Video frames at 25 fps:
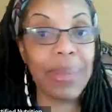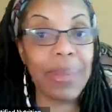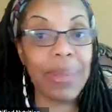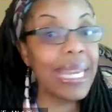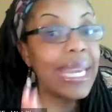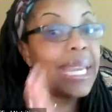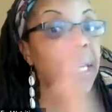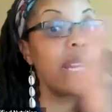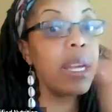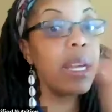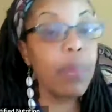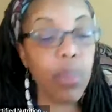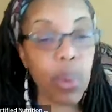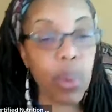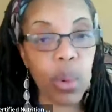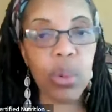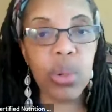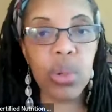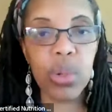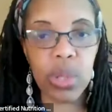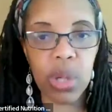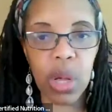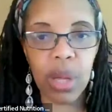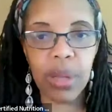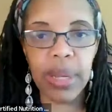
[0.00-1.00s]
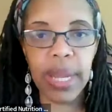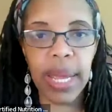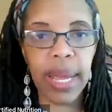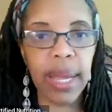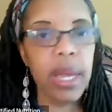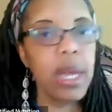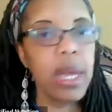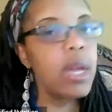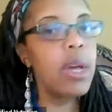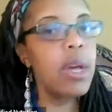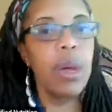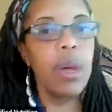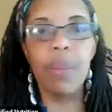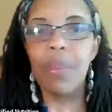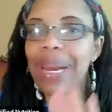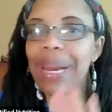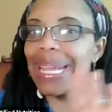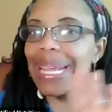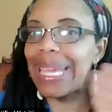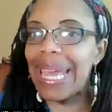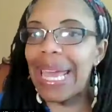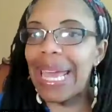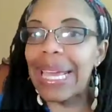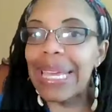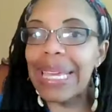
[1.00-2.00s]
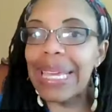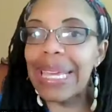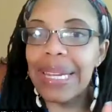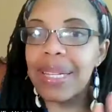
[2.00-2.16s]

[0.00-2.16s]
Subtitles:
I'm eating produce all day, but I can't